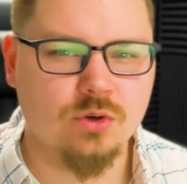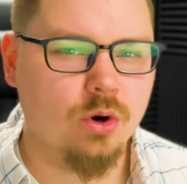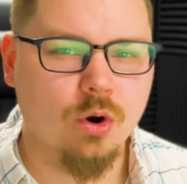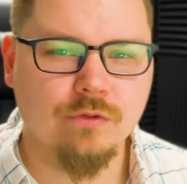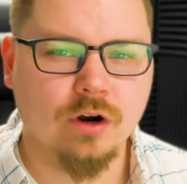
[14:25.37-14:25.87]
or
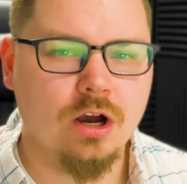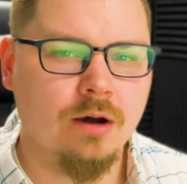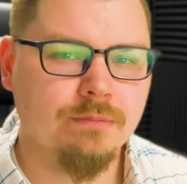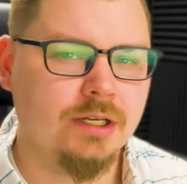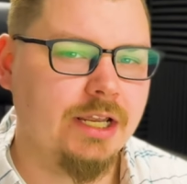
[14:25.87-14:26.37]

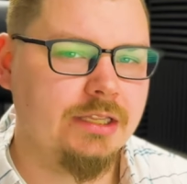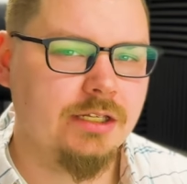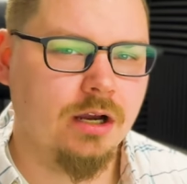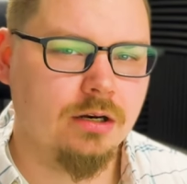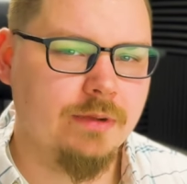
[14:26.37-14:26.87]
overcomplicate
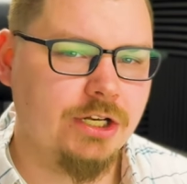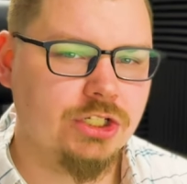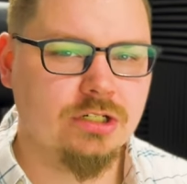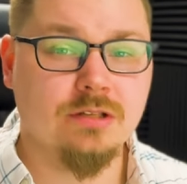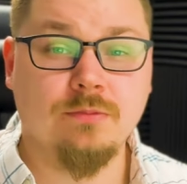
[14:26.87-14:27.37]
the
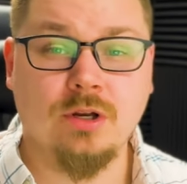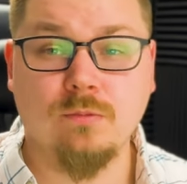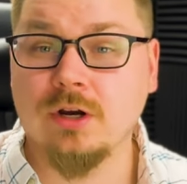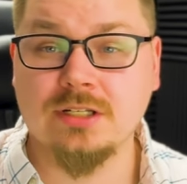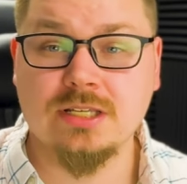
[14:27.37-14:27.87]
automation to the point
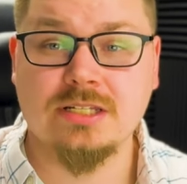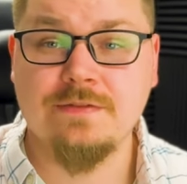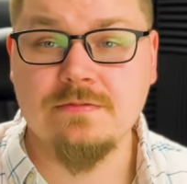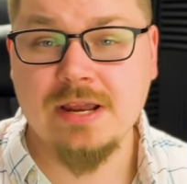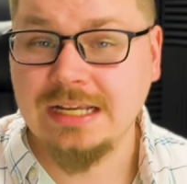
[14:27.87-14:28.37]
where it doesn't
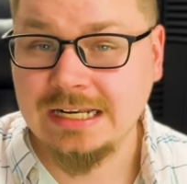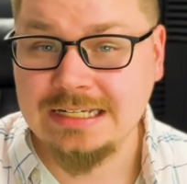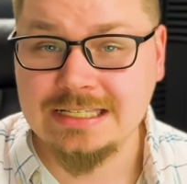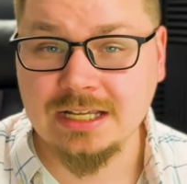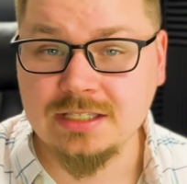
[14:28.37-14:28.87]
even make
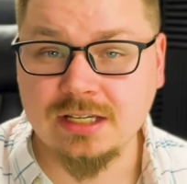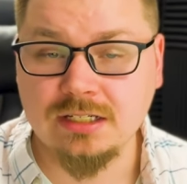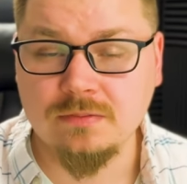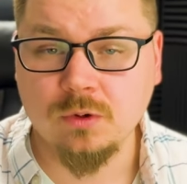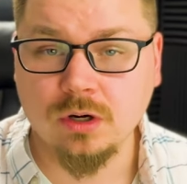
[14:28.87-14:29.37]
any sense
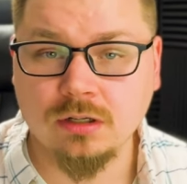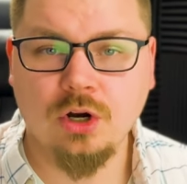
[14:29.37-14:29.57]
anymore.